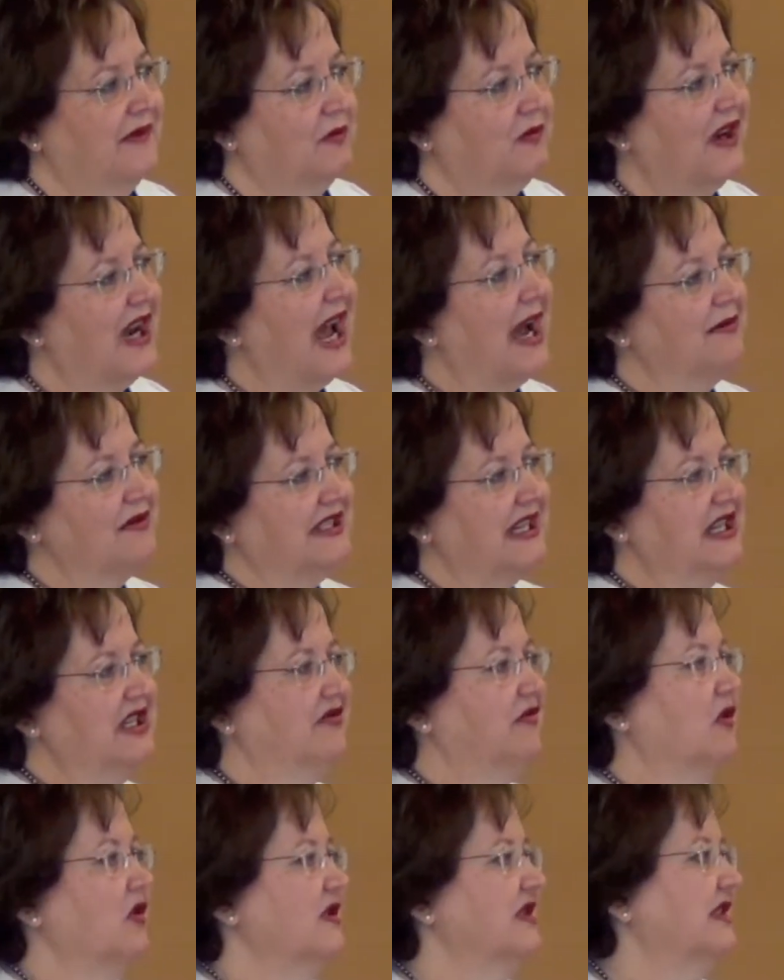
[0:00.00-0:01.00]
when I was
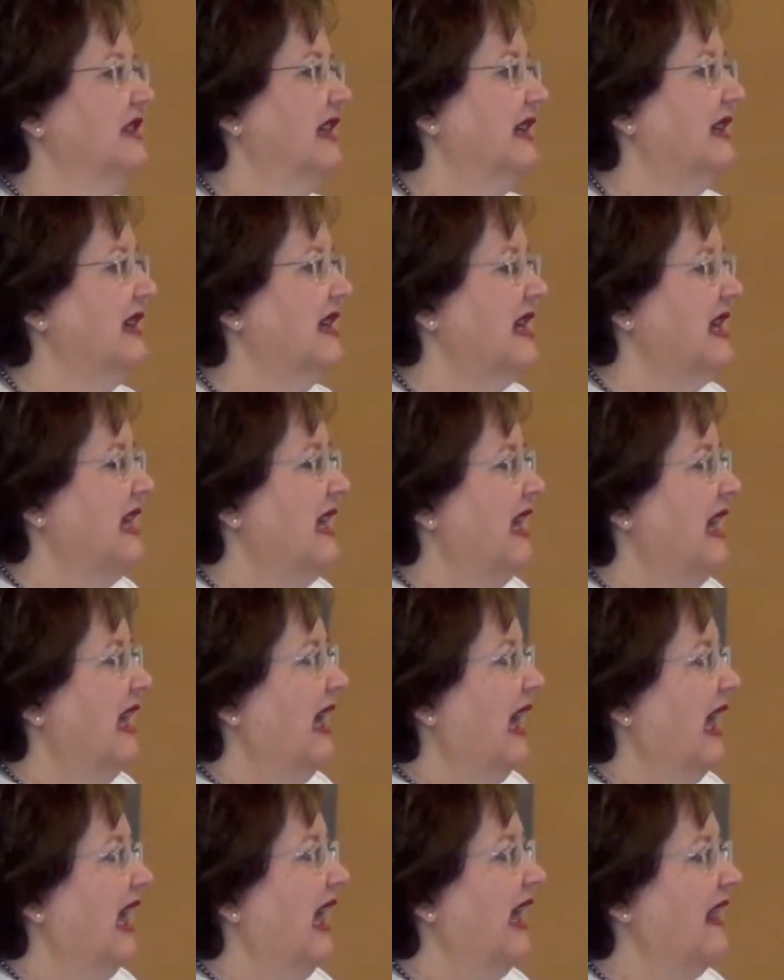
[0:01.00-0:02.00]
age 14,
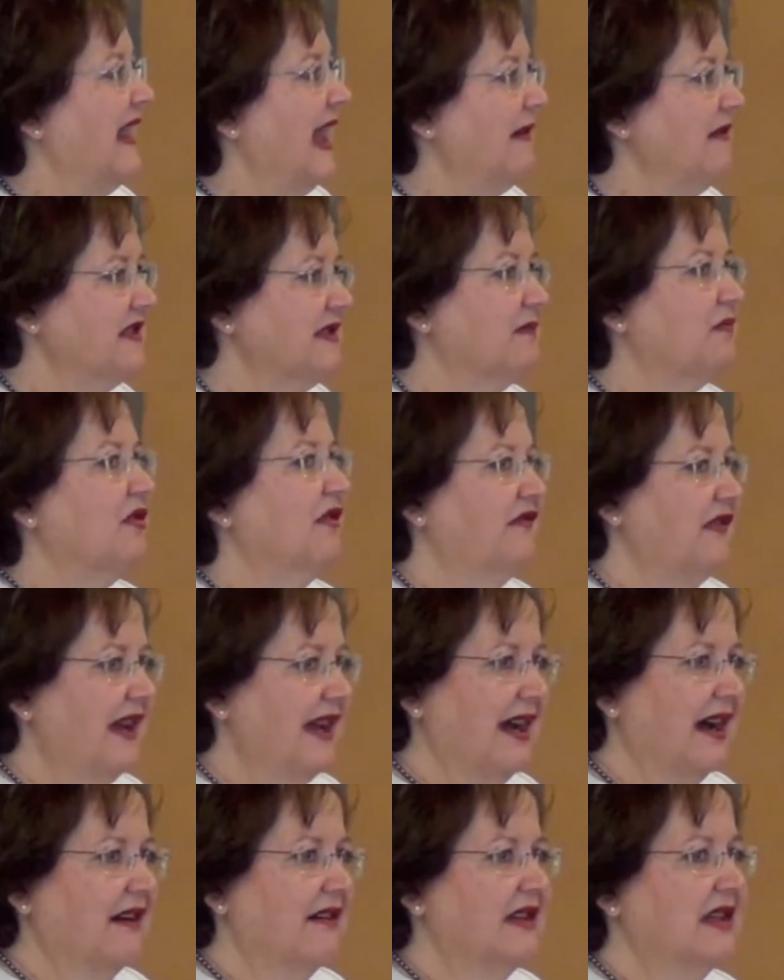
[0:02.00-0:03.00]
and that was
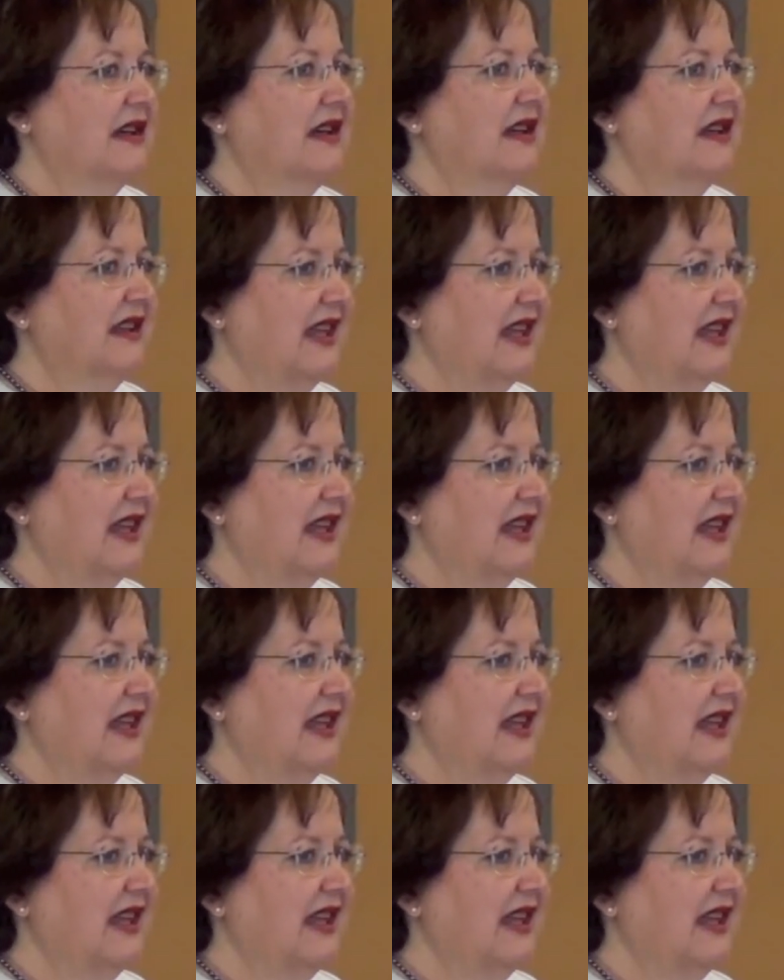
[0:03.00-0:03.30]
profound.